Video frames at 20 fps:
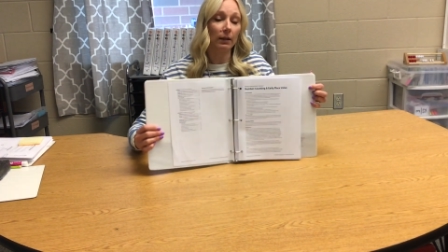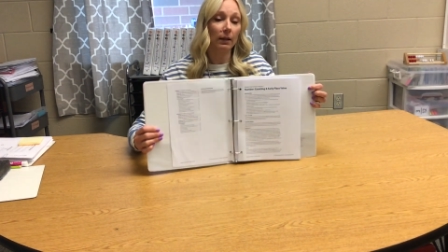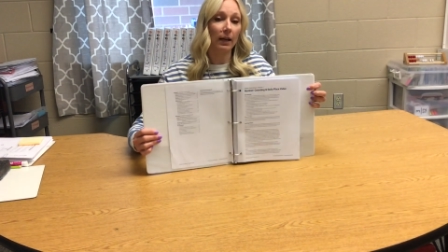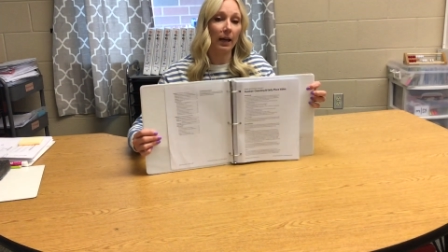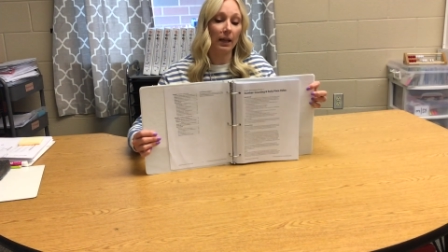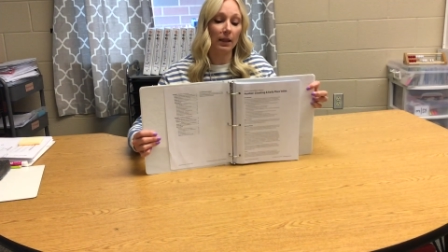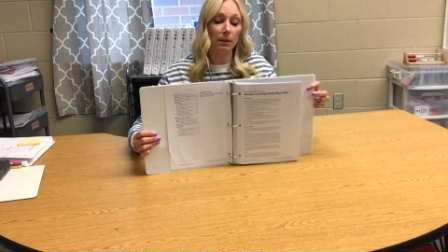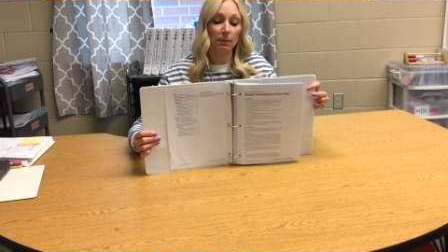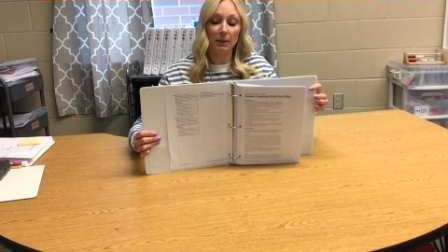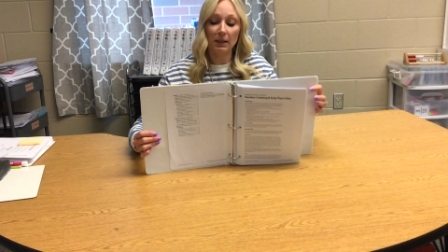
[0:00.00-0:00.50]

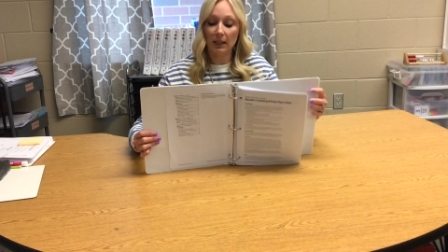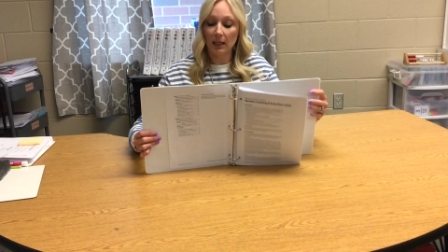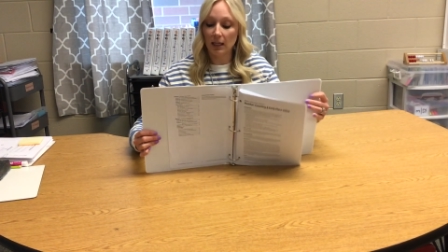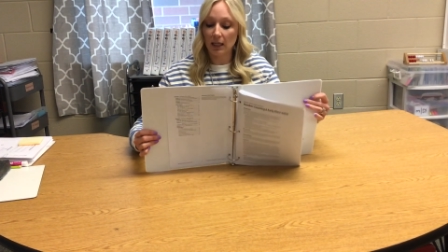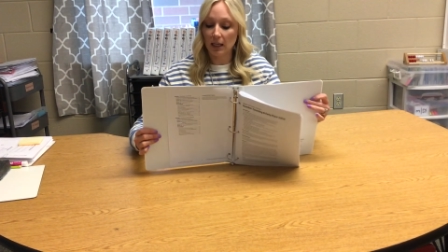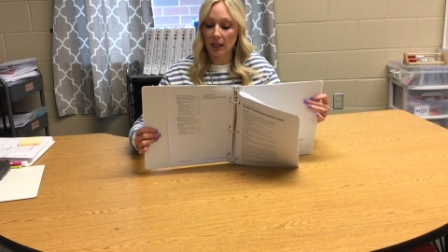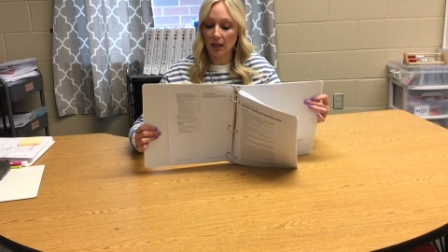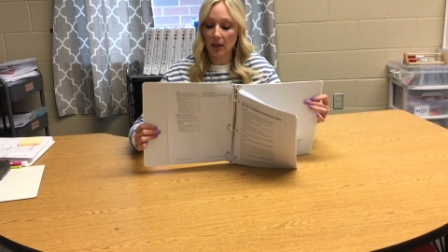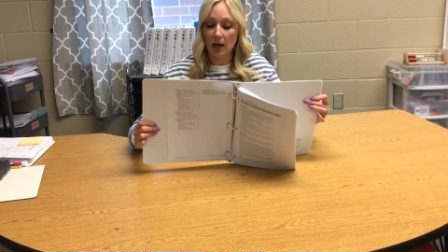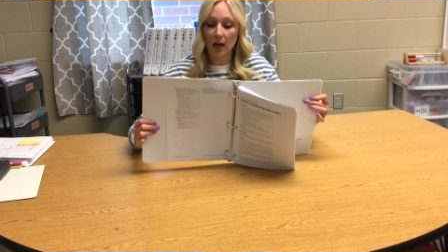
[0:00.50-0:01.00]
at the
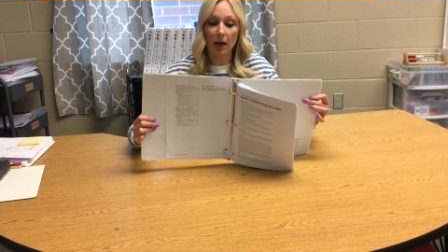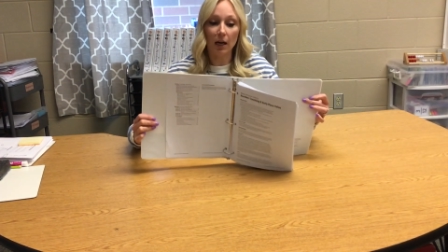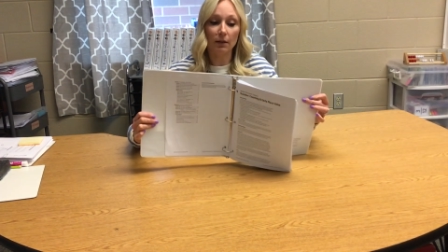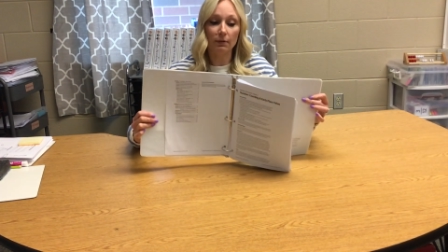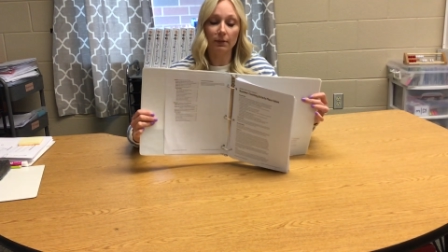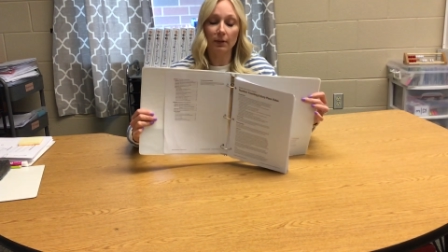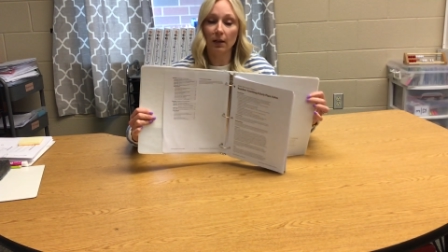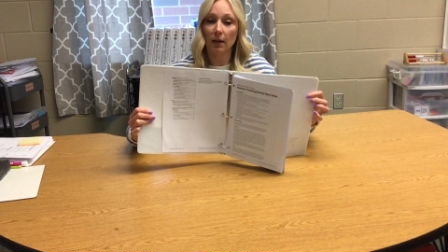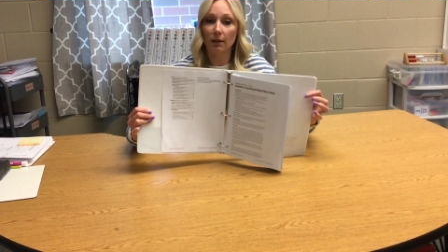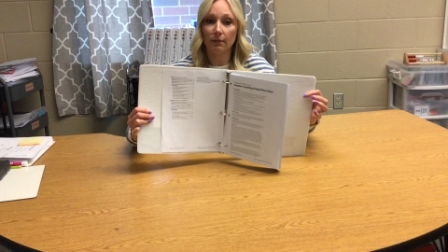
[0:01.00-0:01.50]
beginning of
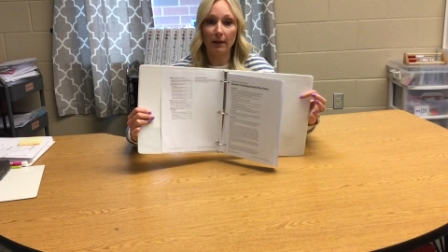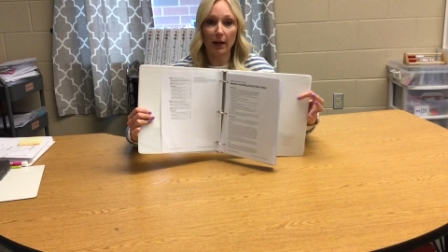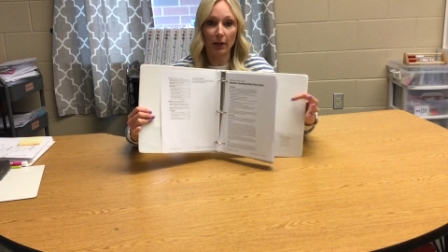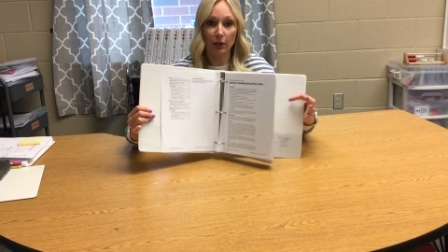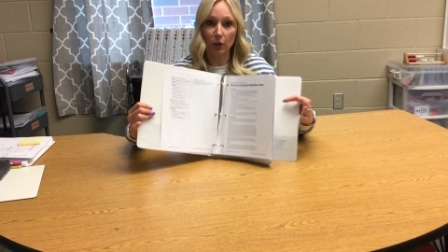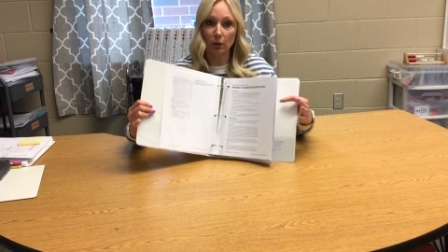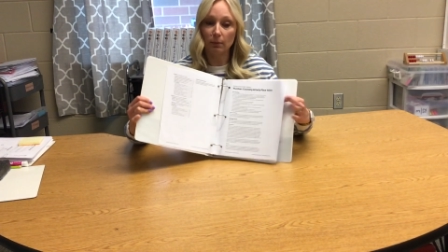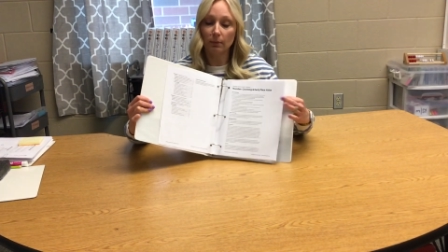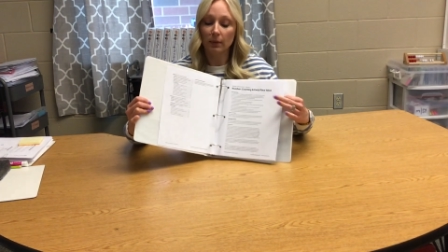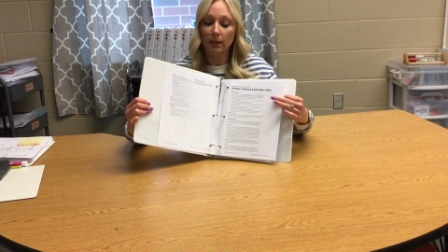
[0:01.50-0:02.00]
a
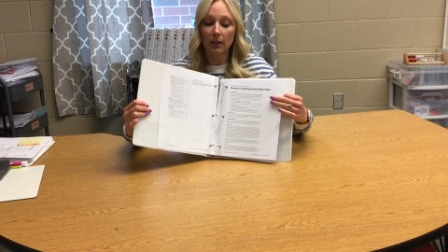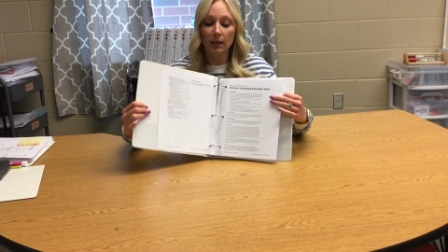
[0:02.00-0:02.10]
volume.